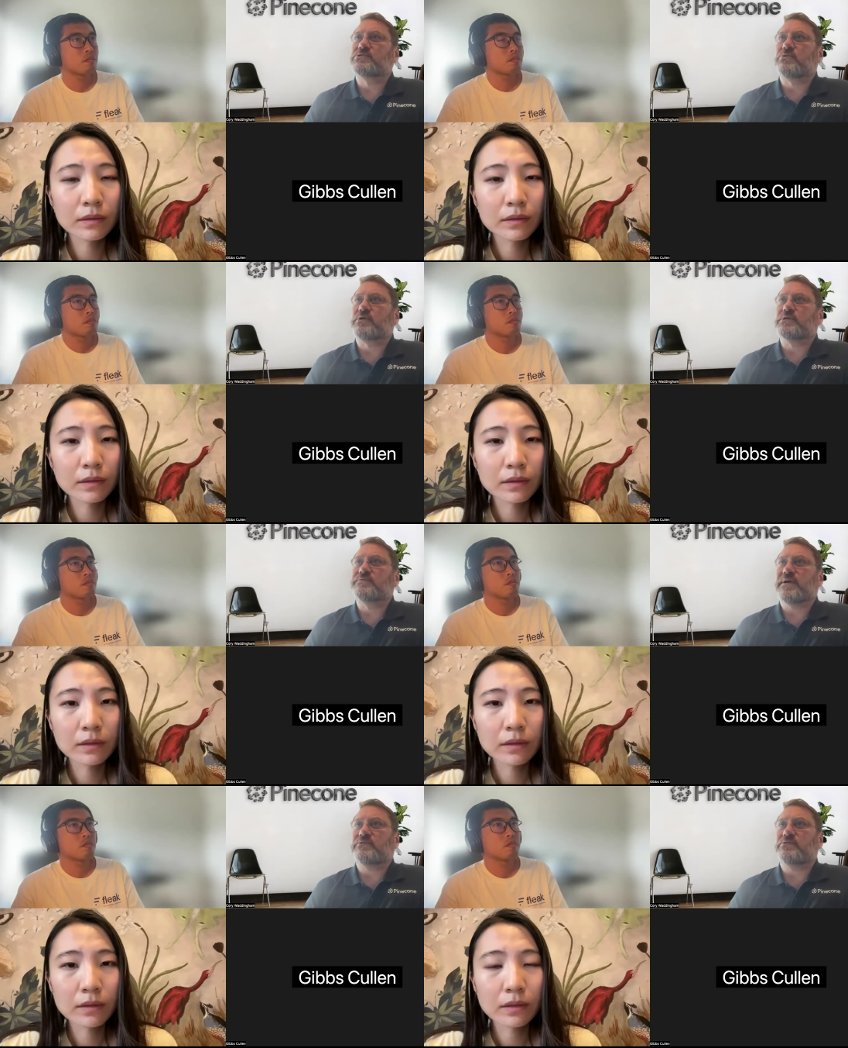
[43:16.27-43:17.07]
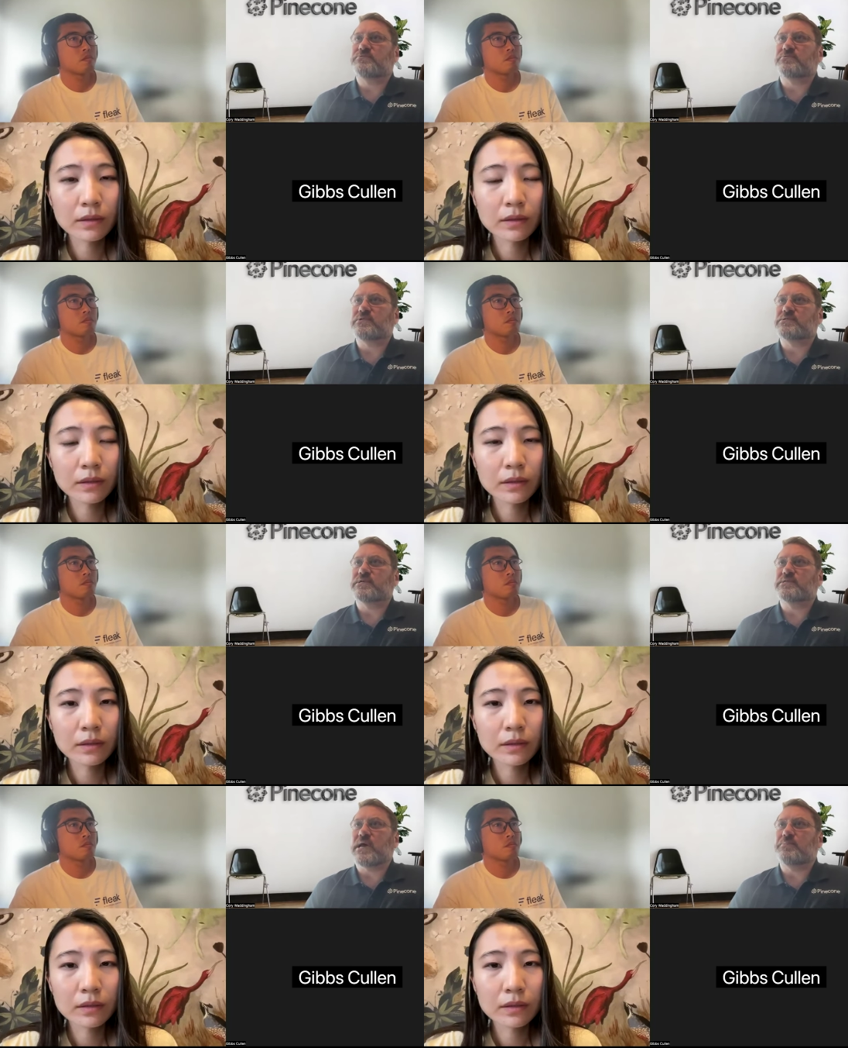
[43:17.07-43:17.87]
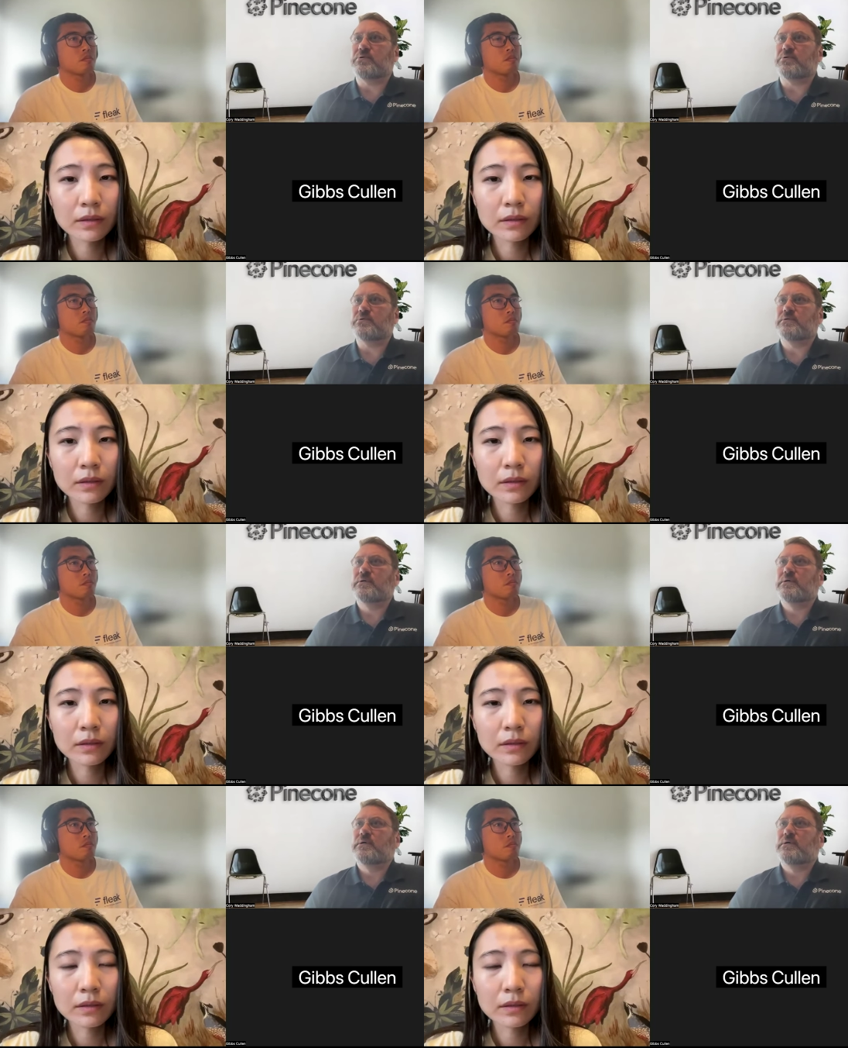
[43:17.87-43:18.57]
Speaker 1: stored as vectors for this example?